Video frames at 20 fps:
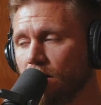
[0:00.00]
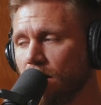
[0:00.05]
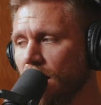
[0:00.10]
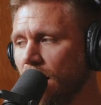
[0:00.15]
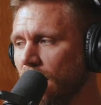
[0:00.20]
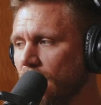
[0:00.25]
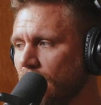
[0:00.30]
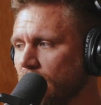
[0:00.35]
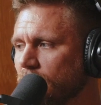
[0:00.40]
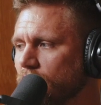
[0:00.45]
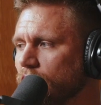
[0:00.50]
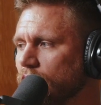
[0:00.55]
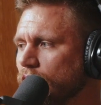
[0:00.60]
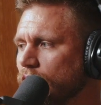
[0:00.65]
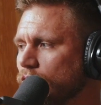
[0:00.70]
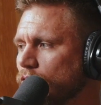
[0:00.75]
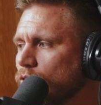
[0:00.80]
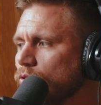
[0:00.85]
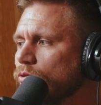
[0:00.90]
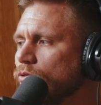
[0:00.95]
and I couldn't
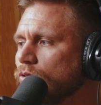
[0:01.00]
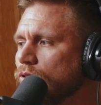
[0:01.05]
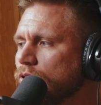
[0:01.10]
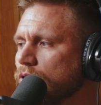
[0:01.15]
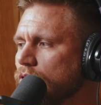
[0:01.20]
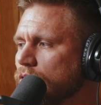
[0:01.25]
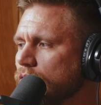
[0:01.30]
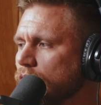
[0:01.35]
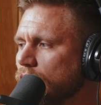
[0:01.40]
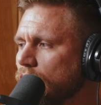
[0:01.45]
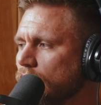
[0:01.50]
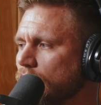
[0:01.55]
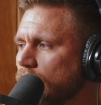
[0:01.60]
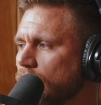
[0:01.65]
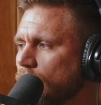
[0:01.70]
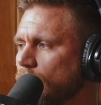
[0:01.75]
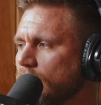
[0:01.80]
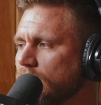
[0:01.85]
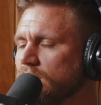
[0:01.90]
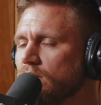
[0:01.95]
use
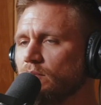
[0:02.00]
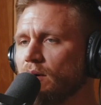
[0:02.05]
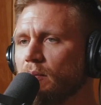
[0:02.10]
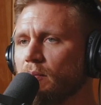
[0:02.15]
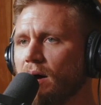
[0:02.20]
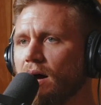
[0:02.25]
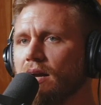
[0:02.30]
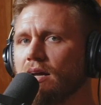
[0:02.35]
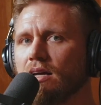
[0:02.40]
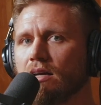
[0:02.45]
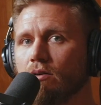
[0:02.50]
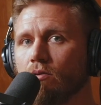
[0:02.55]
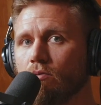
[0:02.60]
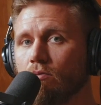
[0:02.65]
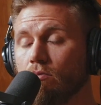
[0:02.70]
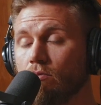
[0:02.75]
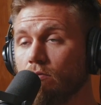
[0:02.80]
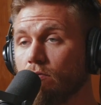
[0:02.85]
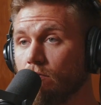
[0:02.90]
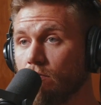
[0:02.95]
the rest of my body,
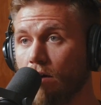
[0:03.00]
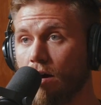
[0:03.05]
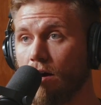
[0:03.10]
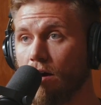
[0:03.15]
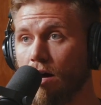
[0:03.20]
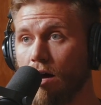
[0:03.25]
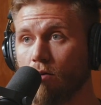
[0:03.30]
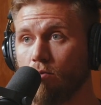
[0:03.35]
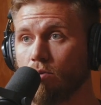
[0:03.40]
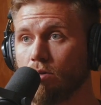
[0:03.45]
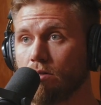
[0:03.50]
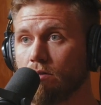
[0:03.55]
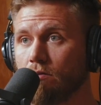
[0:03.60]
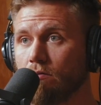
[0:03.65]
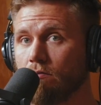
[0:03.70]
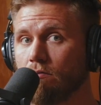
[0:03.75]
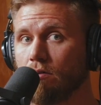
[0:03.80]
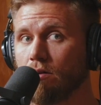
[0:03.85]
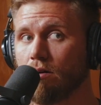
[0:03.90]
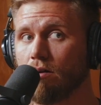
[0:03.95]
I would
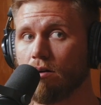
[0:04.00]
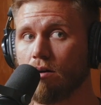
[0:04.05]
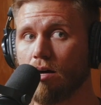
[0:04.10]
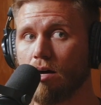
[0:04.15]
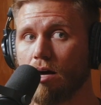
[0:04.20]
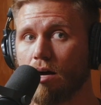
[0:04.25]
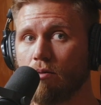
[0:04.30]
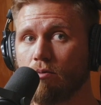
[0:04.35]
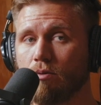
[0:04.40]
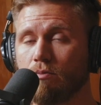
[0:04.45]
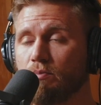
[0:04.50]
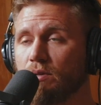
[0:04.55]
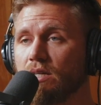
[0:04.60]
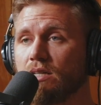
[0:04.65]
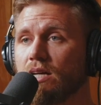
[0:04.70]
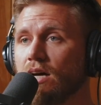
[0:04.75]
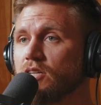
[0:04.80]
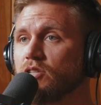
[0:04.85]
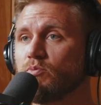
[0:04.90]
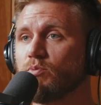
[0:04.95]
be
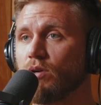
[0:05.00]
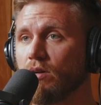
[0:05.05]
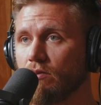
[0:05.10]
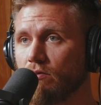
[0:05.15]
desperate